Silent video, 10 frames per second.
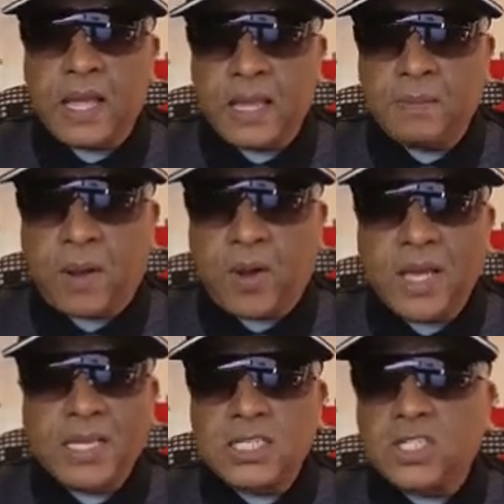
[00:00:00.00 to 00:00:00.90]
power.
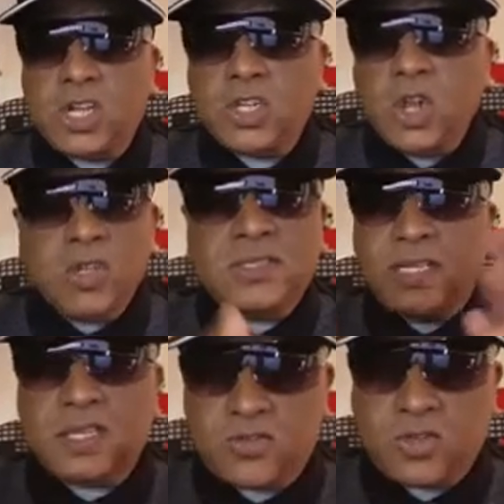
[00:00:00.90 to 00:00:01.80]
She's got no
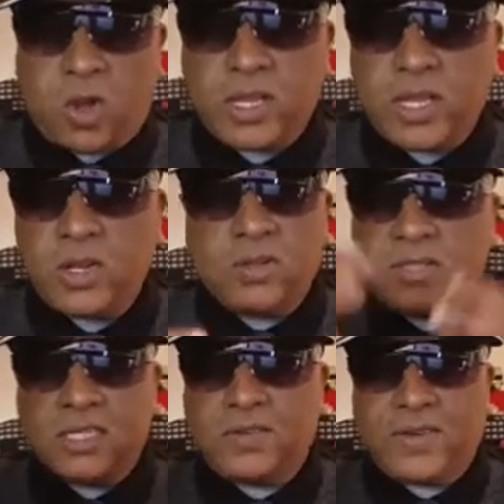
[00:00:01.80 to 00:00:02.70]
sense of talking, no
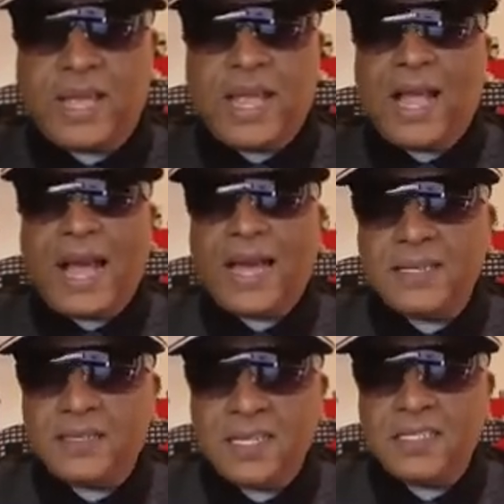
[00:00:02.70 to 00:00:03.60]
sense of... I
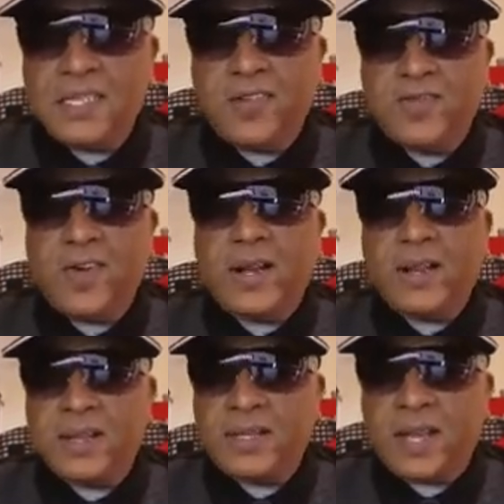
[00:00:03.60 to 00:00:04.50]
just think she's a
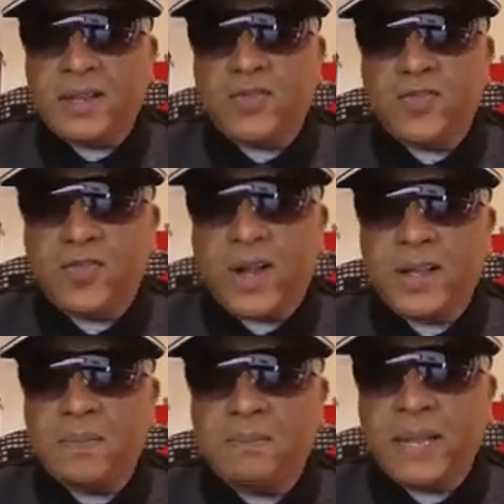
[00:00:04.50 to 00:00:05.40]
fucking retarded
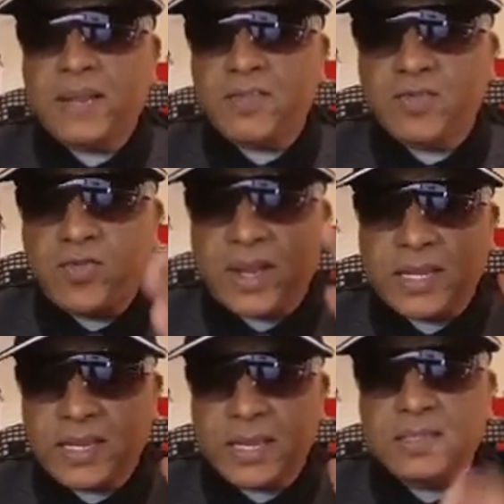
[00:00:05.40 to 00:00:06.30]
fucking mental
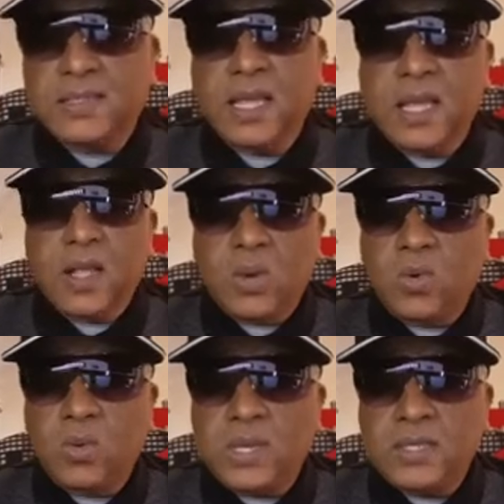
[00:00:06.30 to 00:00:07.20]
fucking case.
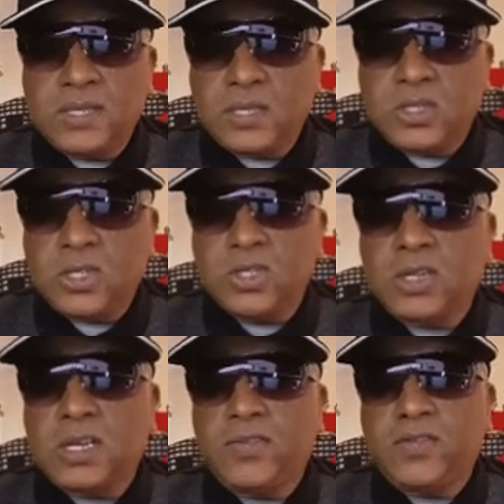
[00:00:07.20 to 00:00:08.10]
She
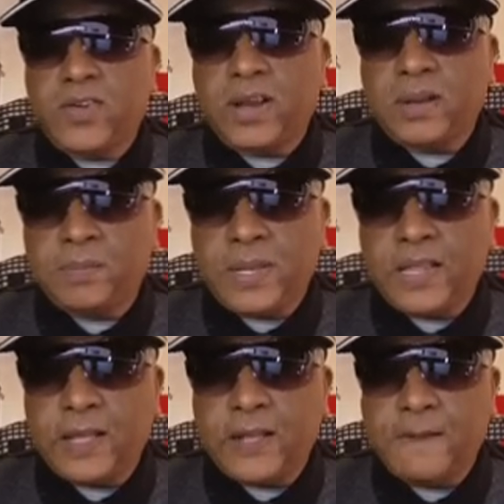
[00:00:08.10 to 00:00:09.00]
shouldn't even fucking be
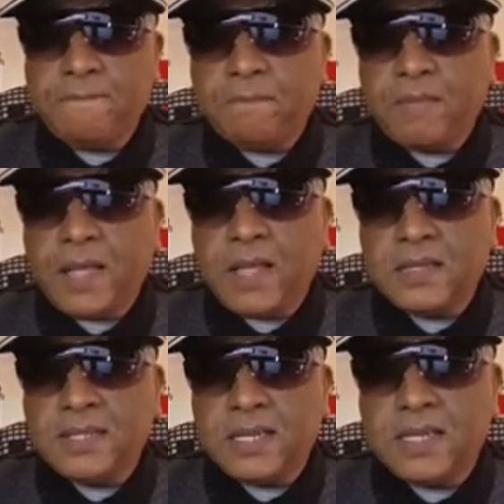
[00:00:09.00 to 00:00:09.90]
there.
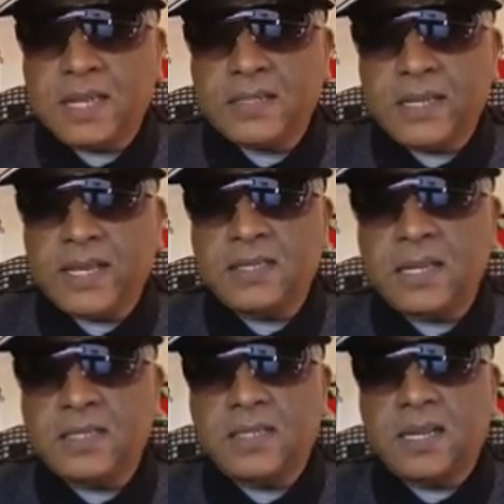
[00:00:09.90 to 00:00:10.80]
Sakina is an
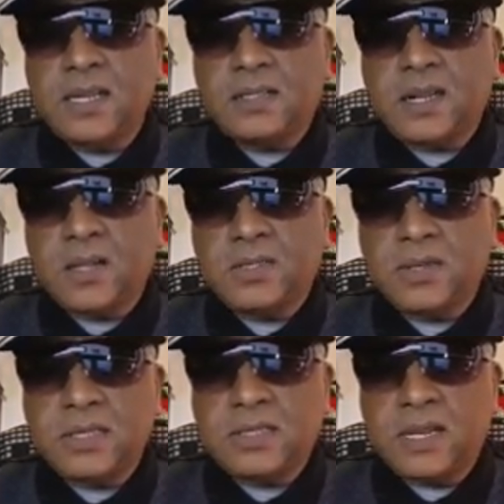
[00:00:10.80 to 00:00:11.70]
excellent journalist and also
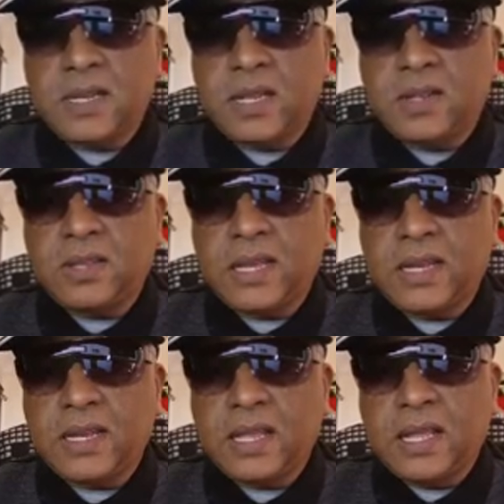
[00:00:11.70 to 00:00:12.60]
hits the nail on the
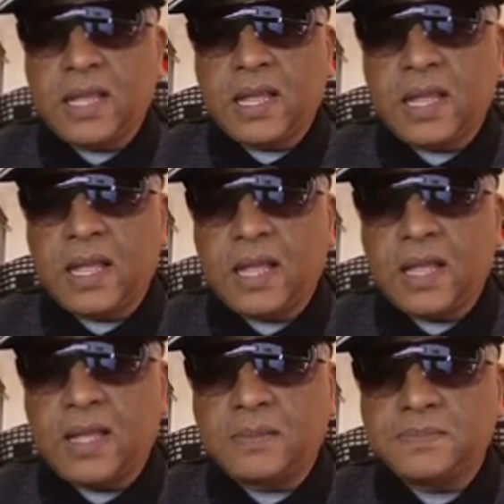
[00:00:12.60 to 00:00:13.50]
head.